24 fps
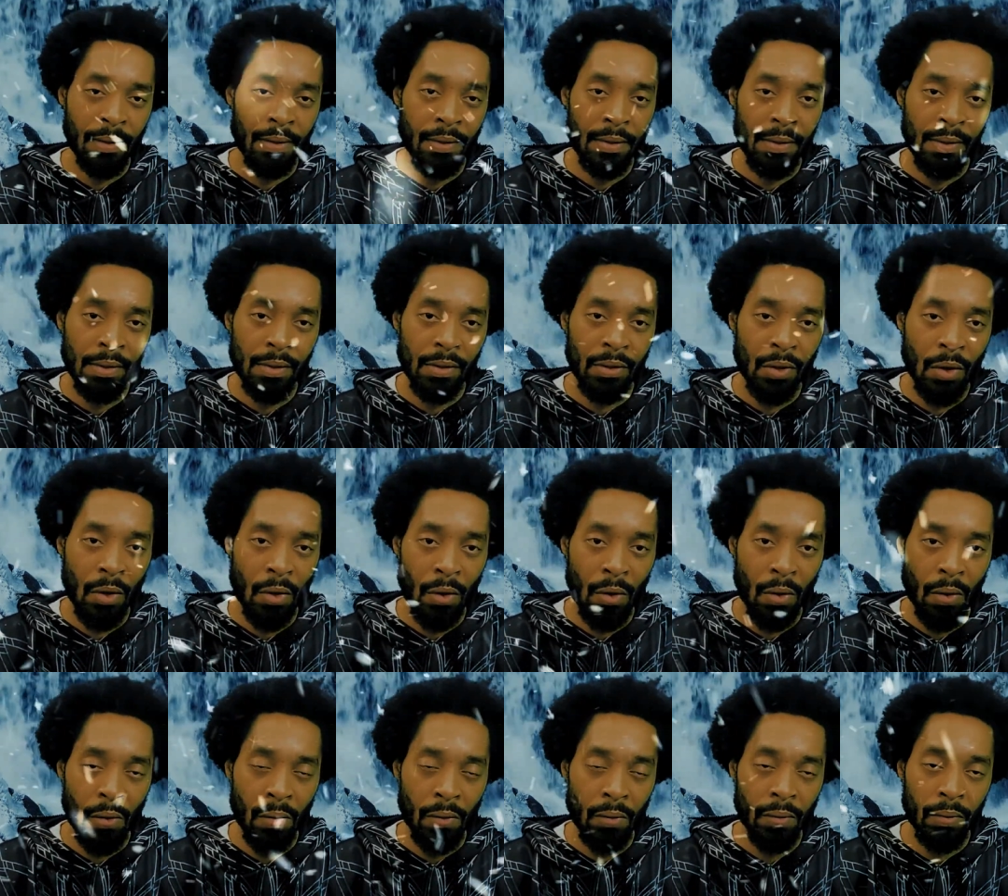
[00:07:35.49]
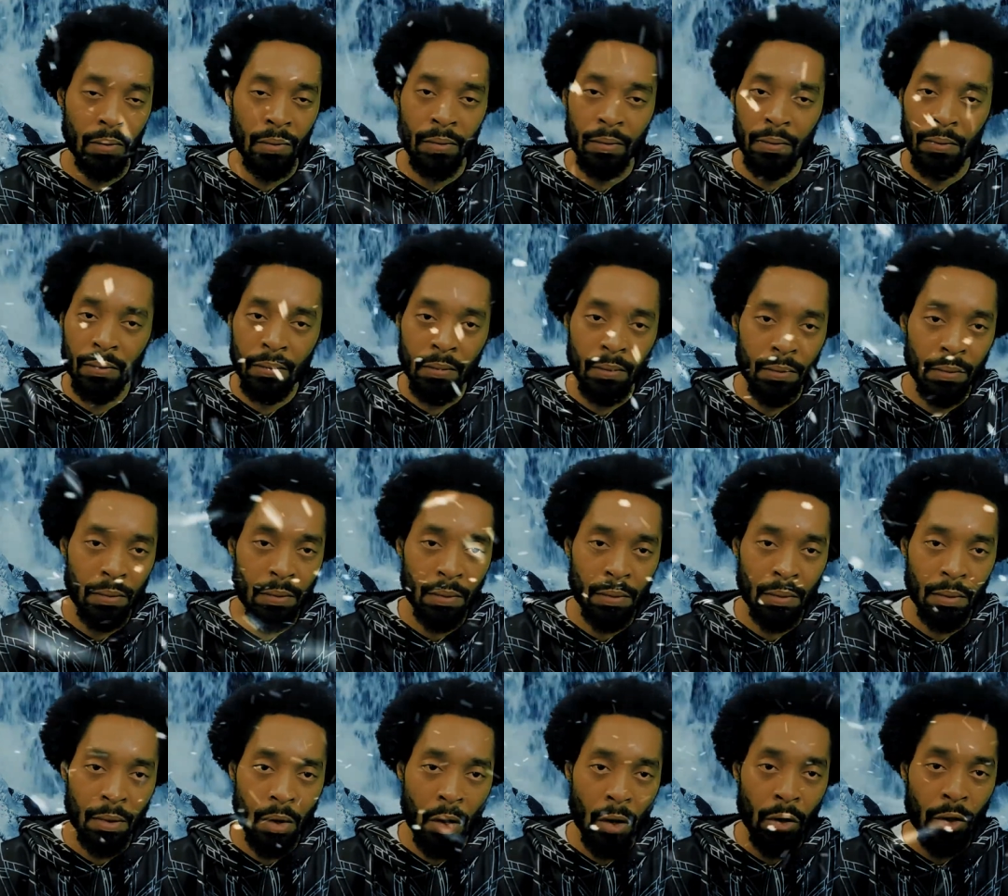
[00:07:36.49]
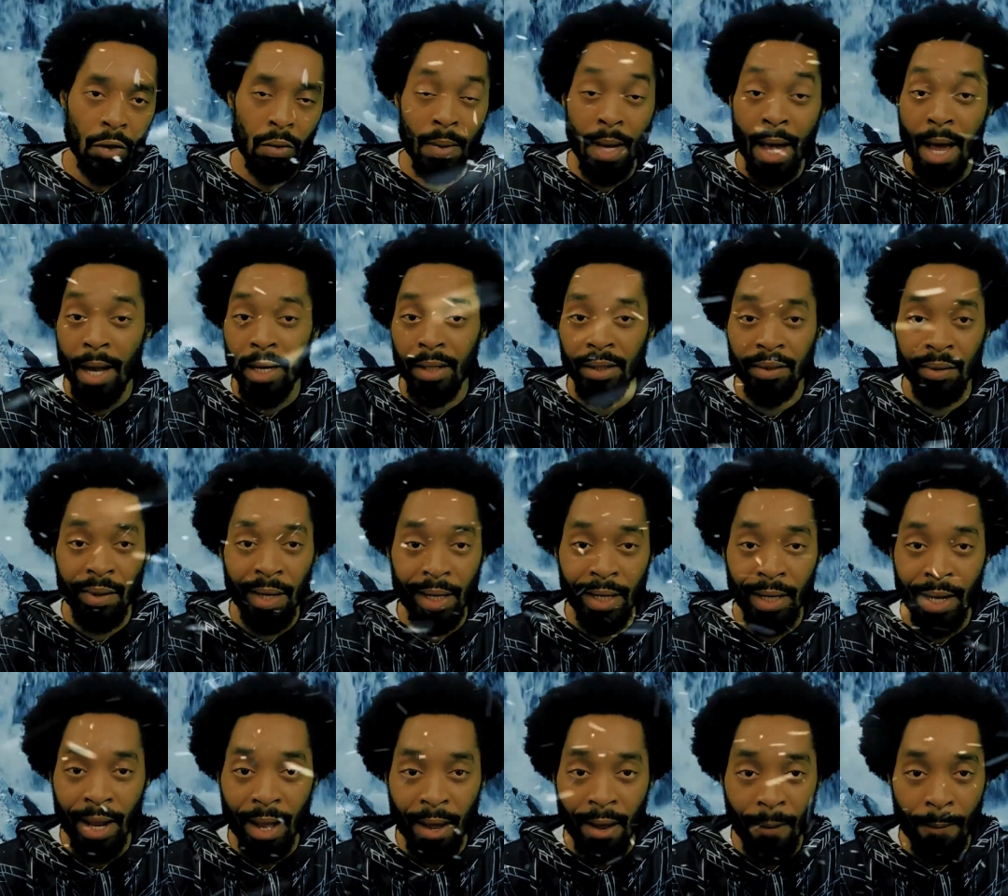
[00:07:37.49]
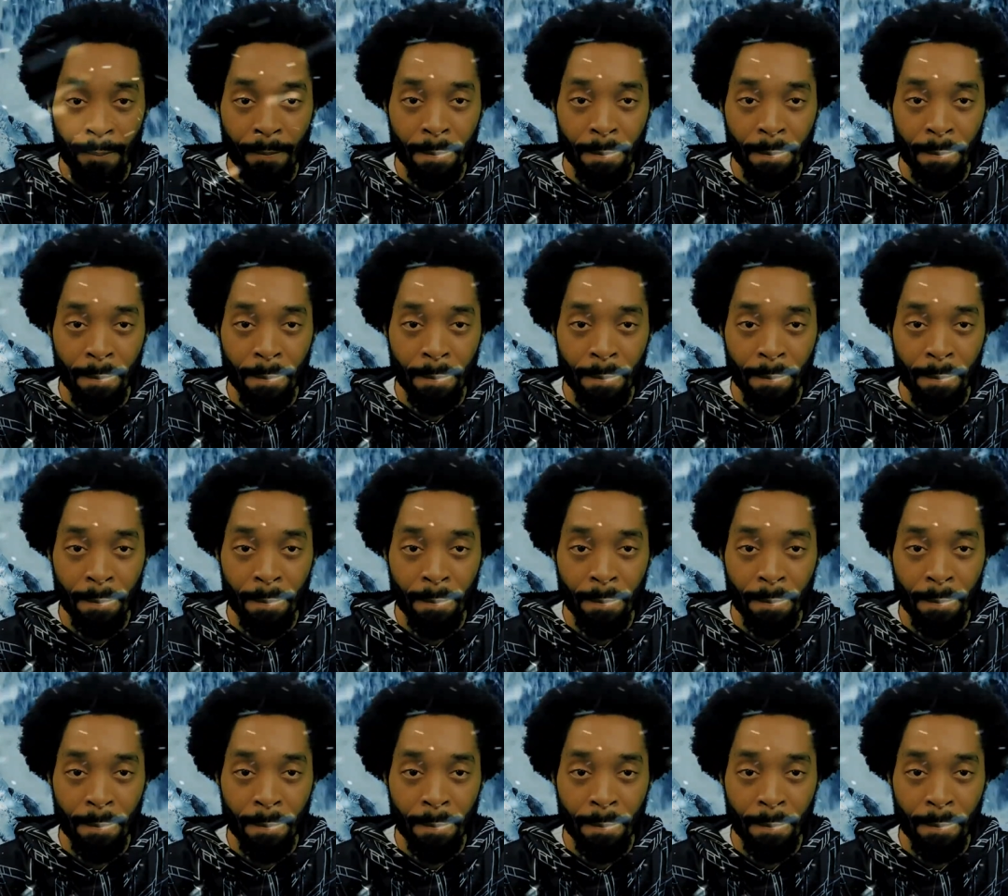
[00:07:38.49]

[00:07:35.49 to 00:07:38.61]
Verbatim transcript: So all you got is right now.